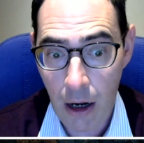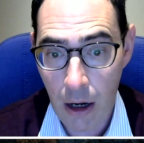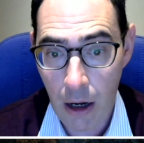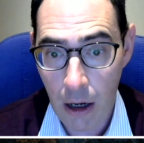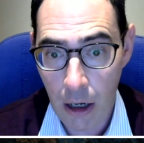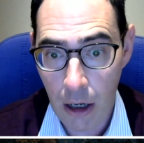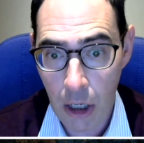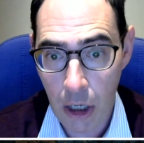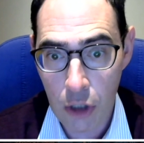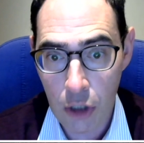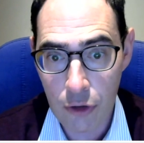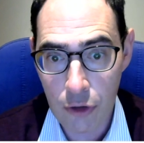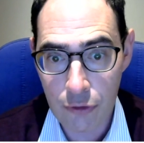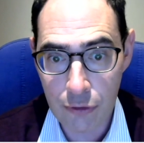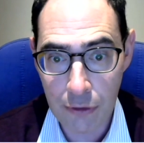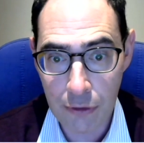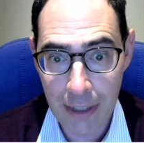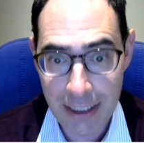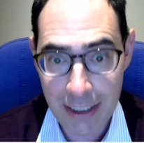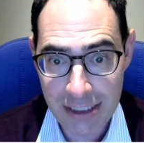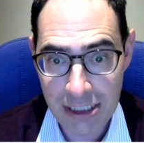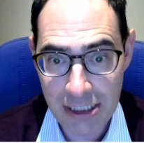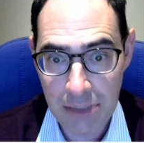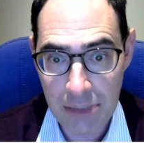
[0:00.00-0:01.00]
are
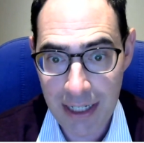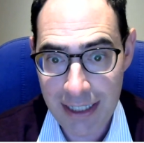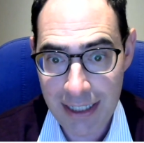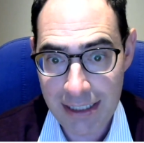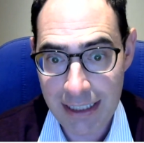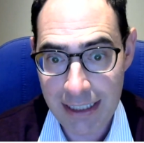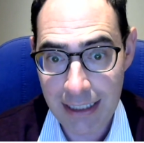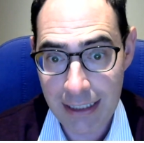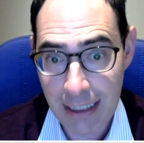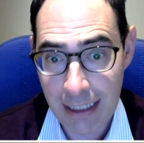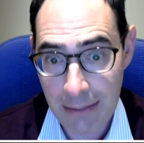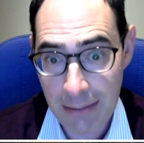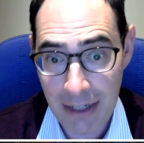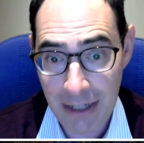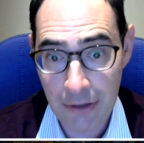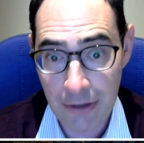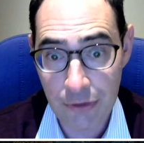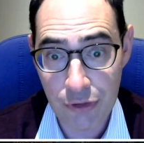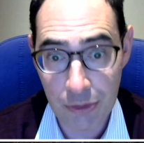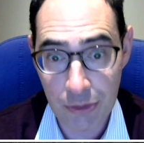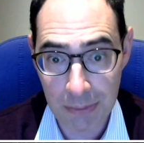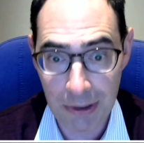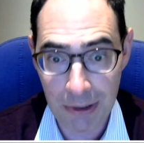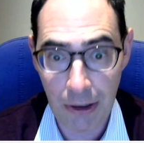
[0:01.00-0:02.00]
overestimating the amount
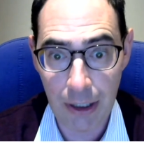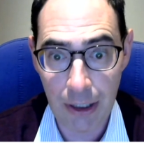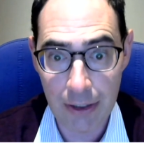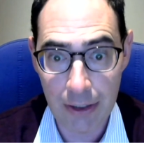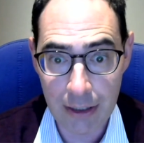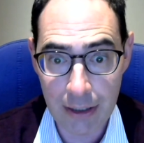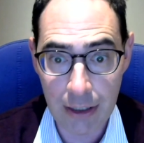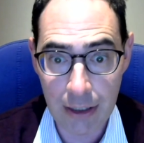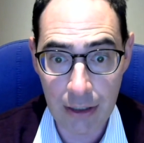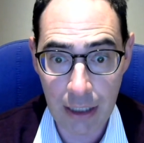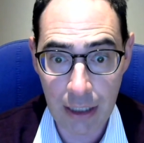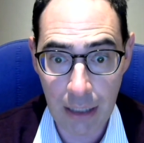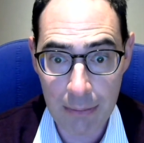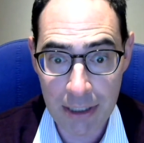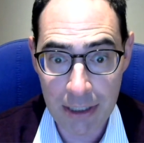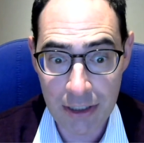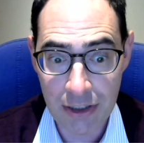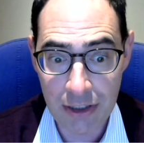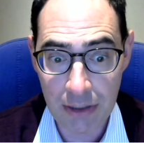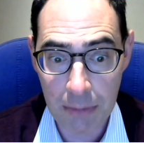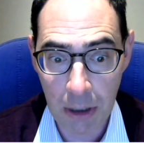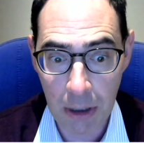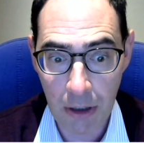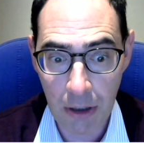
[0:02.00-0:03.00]
of supply that can come
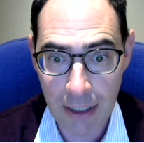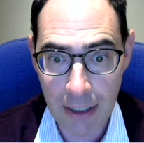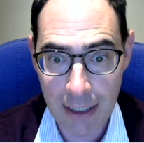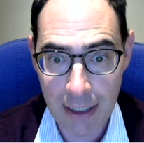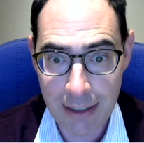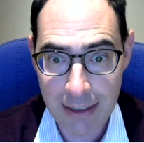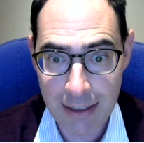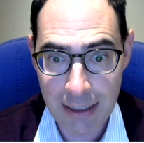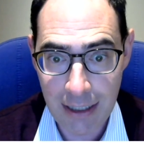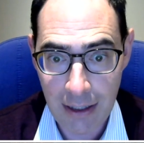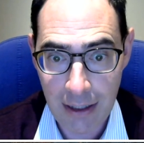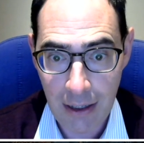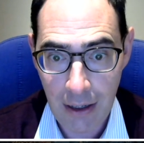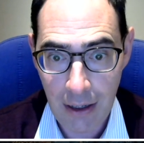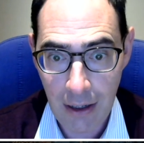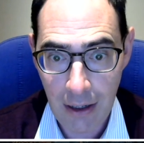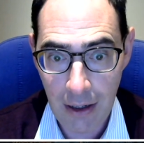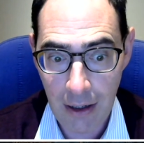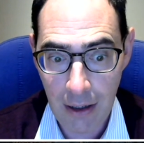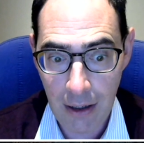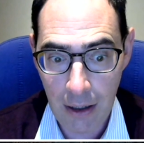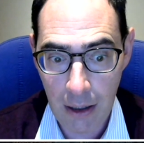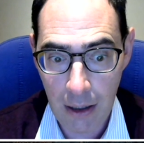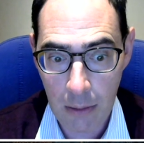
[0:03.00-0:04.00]
into the market.
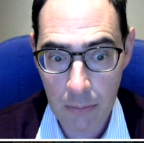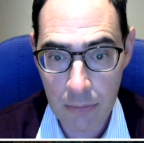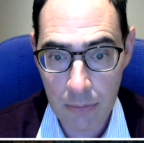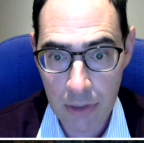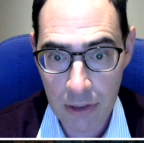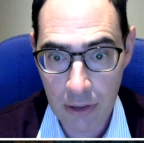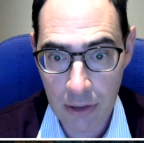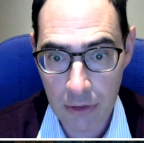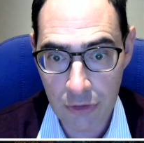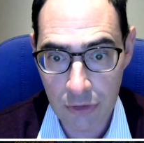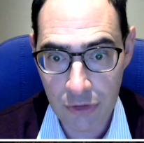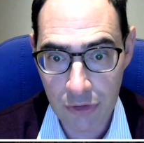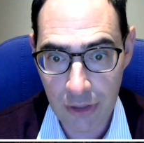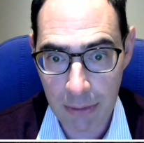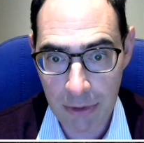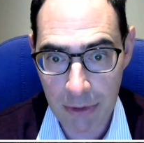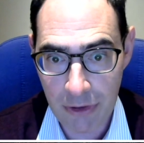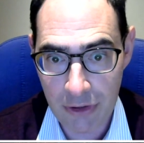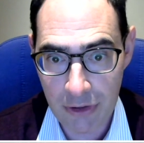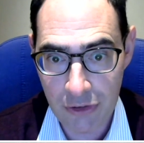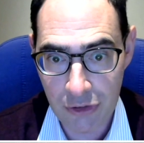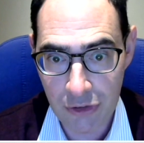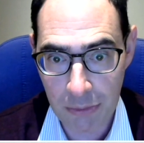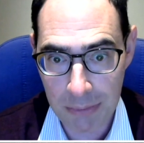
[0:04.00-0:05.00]
You know, some
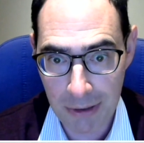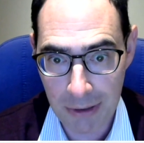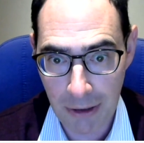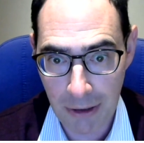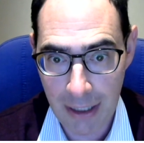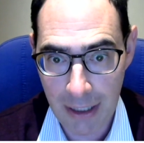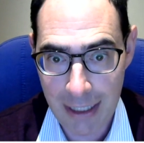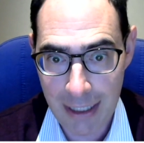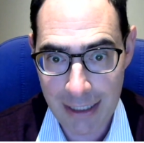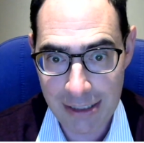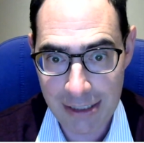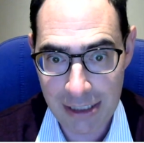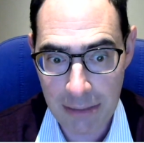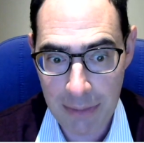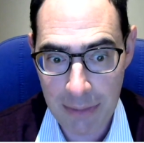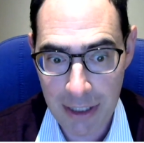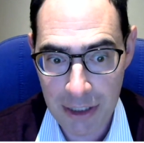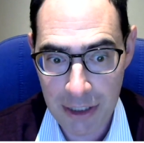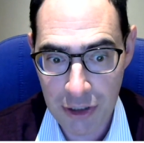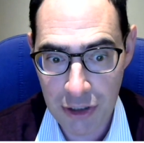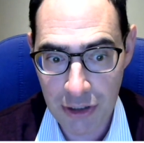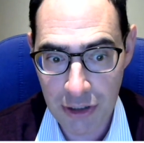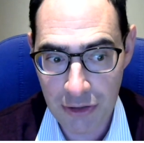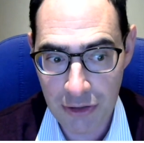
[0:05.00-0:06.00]
of the supply
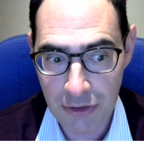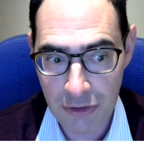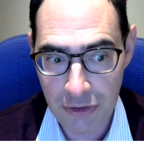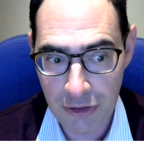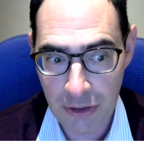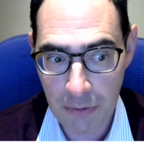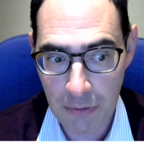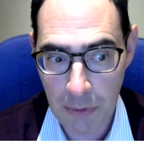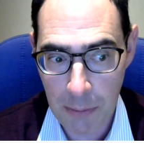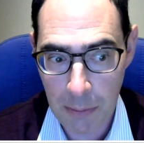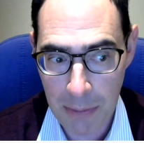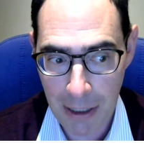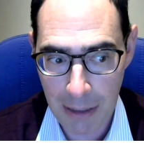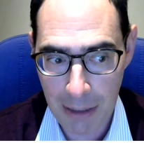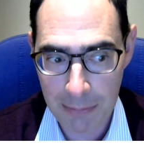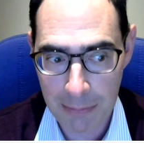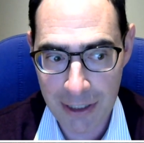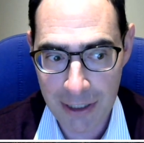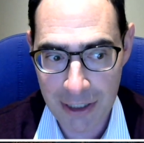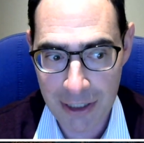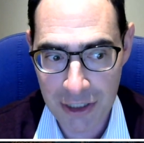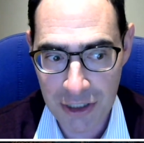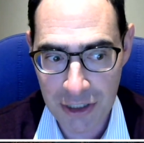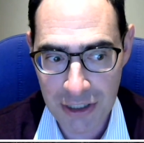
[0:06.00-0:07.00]
estimations that were
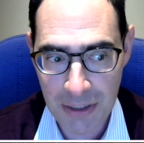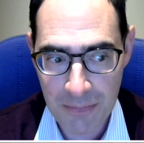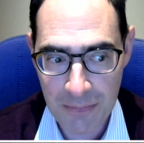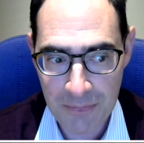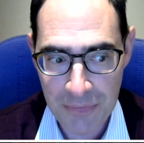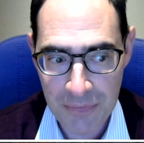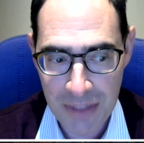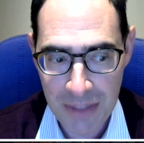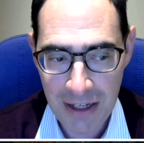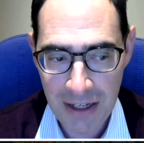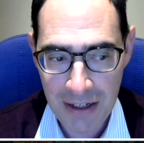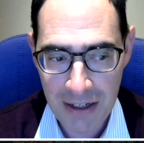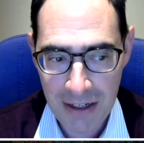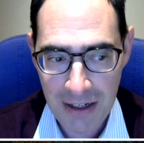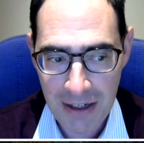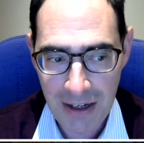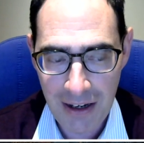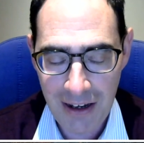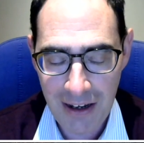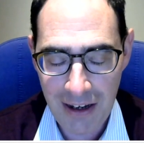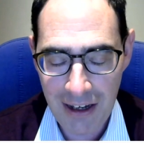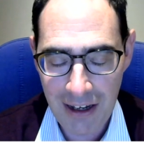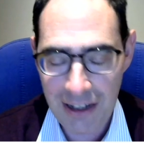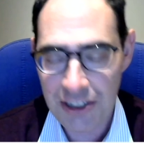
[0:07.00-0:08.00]
published,
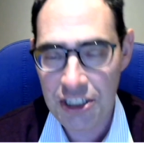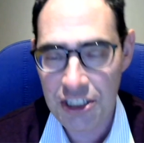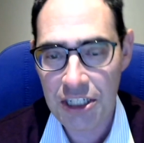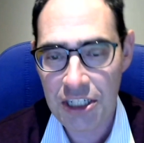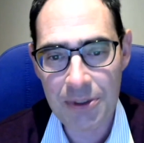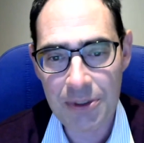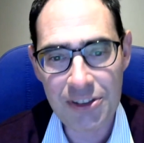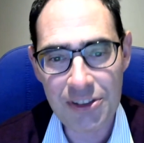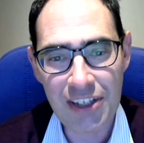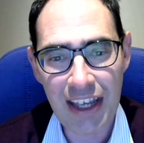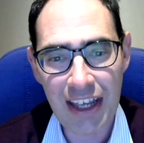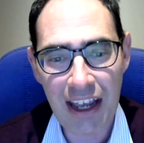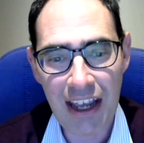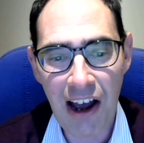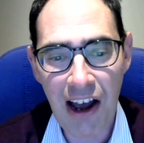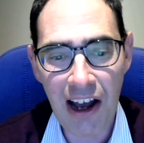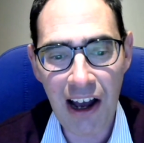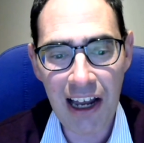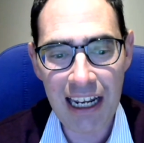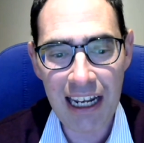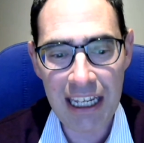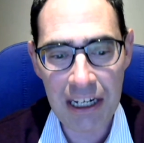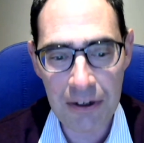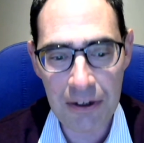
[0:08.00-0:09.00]
shall we say,
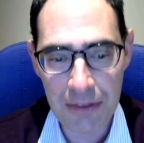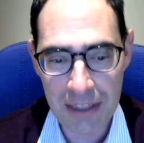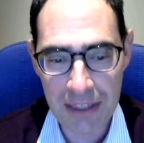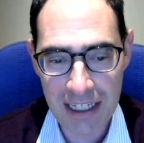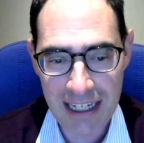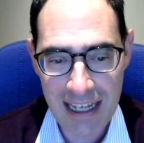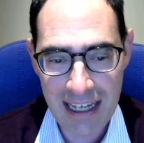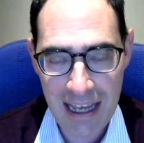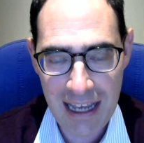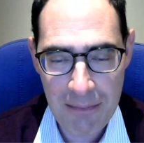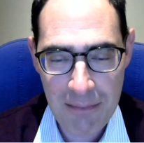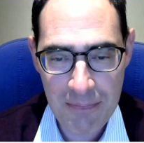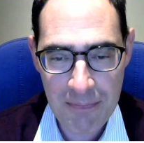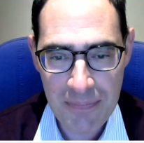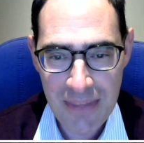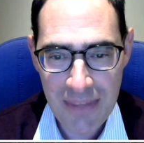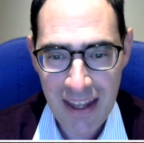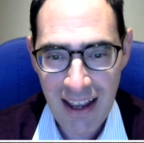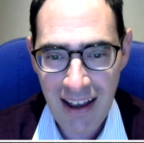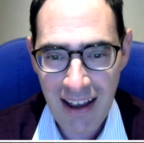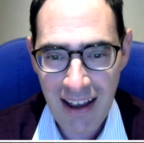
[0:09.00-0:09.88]
earlier in the year,